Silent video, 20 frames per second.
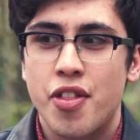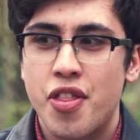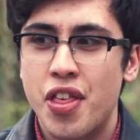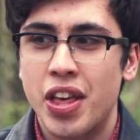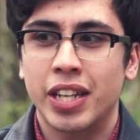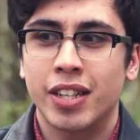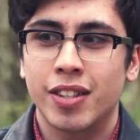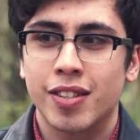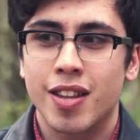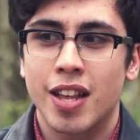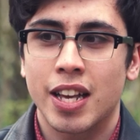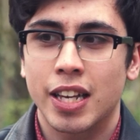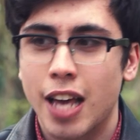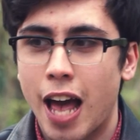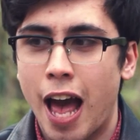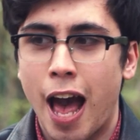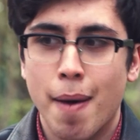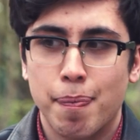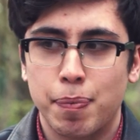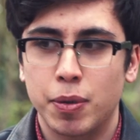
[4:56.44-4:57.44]
things like
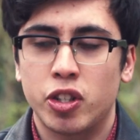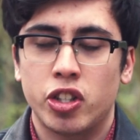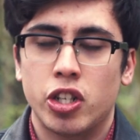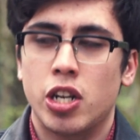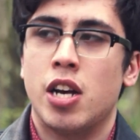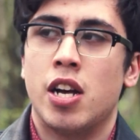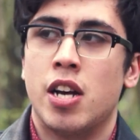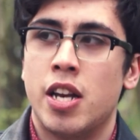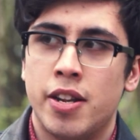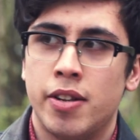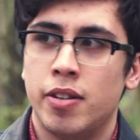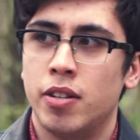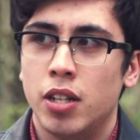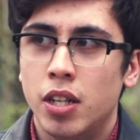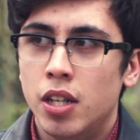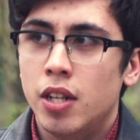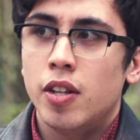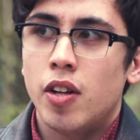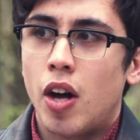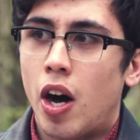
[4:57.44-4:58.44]
aperture and
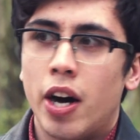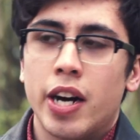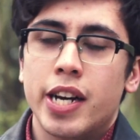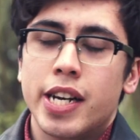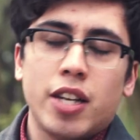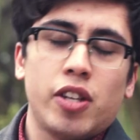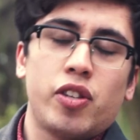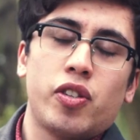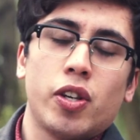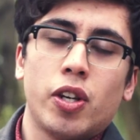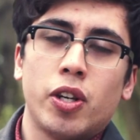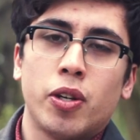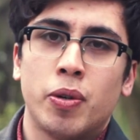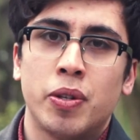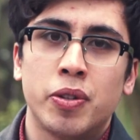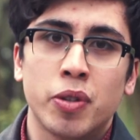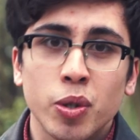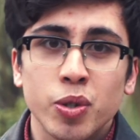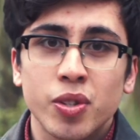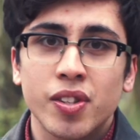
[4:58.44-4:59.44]
ISO,
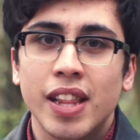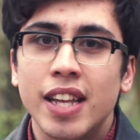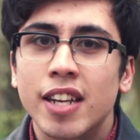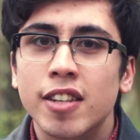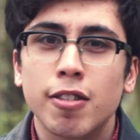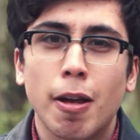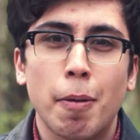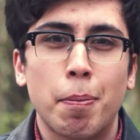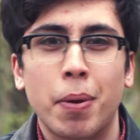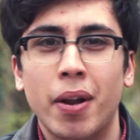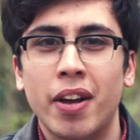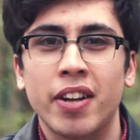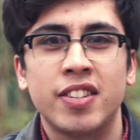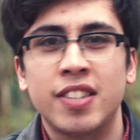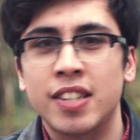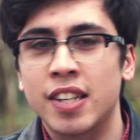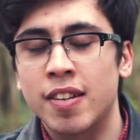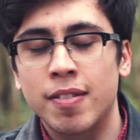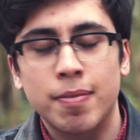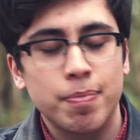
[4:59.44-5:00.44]
and those things apply
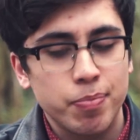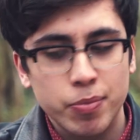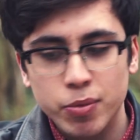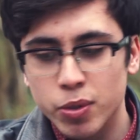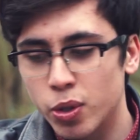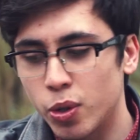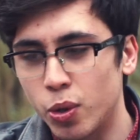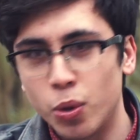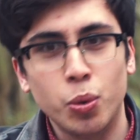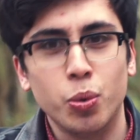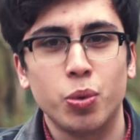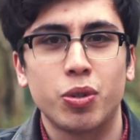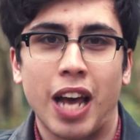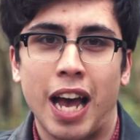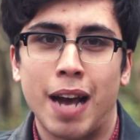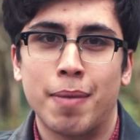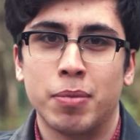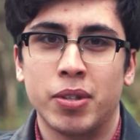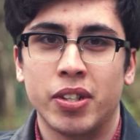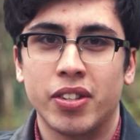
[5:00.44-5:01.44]
to all
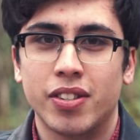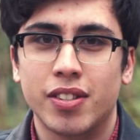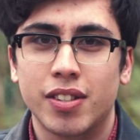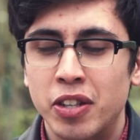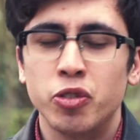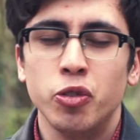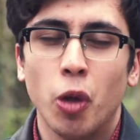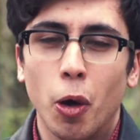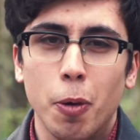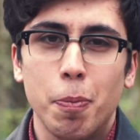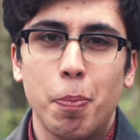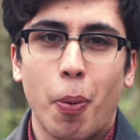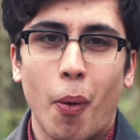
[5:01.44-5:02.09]
cameras. There's no